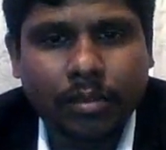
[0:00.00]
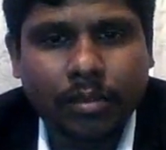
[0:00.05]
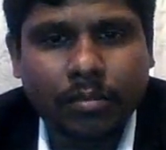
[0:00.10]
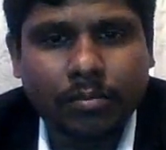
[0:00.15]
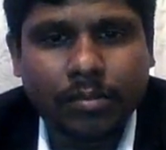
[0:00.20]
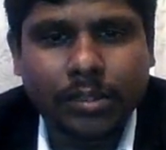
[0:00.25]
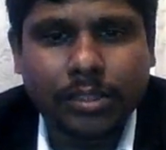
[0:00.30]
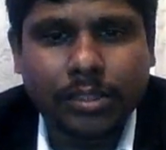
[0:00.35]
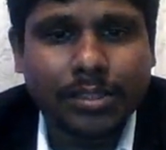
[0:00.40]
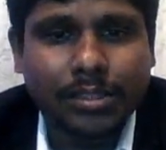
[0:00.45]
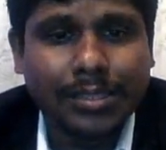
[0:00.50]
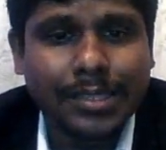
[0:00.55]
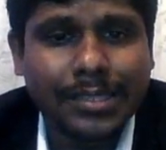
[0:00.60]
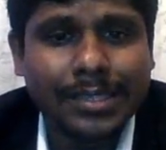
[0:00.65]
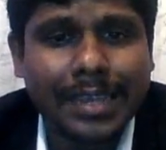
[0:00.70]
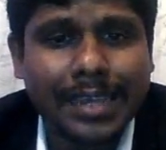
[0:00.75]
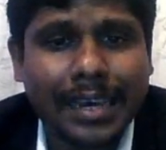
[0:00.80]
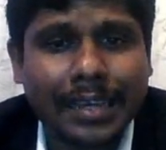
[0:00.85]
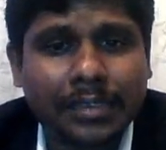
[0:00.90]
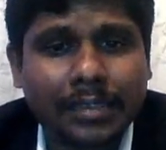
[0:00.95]
which is
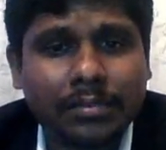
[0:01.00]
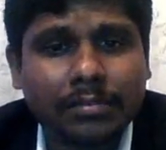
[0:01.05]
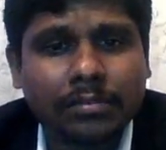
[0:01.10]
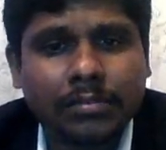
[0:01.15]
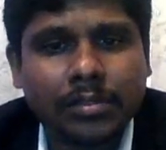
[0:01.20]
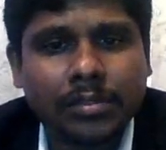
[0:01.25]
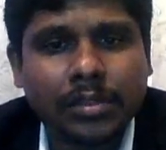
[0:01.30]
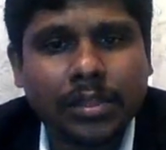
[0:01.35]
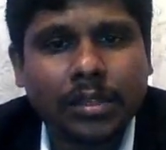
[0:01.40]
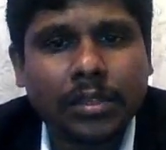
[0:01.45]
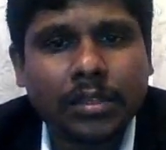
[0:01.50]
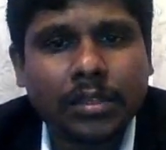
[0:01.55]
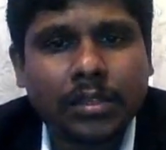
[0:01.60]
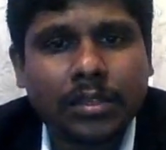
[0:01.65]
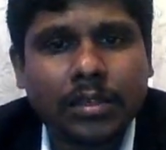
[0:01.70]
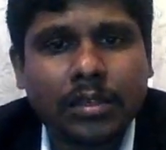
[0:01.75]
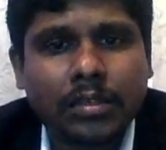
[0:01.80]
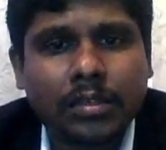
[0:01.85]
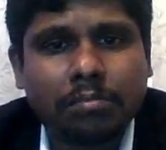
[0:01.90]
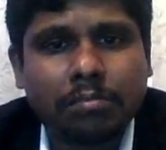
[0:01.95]
design,
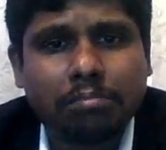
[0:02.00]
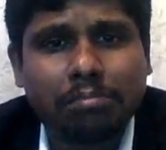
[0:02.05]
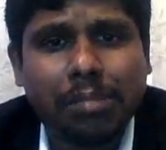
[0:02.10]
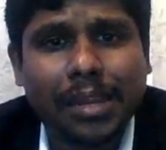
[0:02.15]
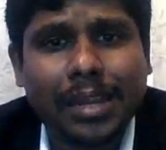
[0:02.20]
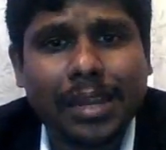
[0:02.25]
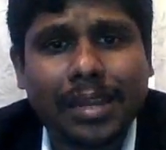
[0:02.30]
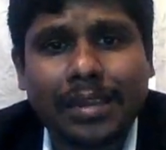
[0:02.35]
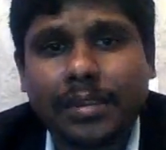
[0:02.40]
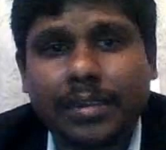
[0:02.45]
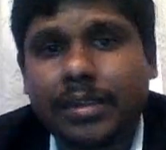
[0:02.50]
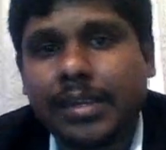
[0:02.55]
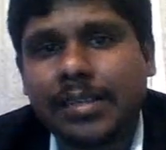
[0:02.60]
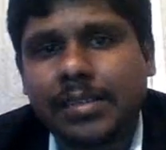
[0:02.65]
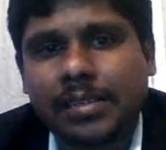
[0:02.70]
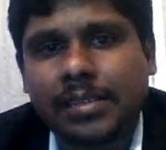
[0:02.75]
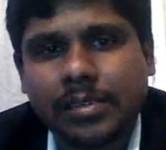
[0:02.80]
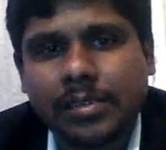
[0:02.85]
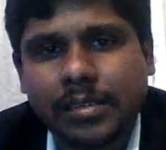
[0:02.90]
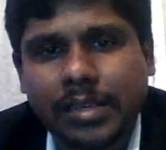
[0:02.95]
build, and
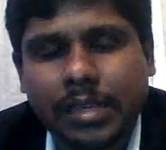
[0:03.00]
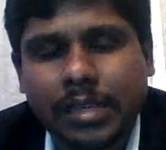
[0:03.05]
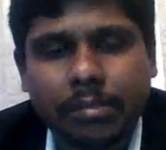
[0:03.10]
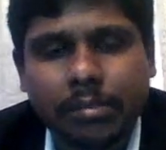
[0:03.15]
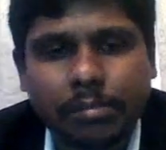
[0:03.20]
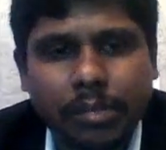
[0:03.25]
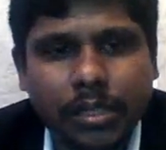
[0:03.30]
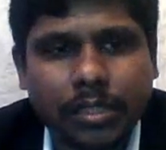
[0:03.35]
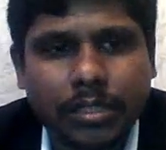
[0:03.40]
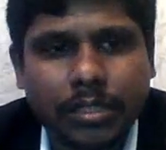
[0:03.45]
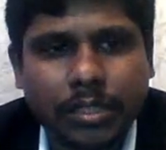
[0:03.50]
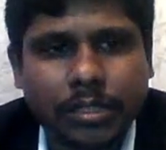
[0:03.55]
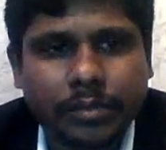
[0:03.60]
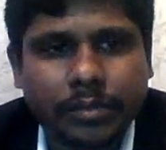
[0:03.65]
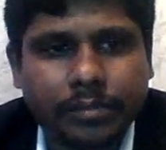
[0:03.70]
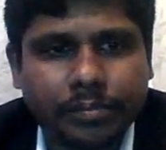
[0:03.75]
test capability.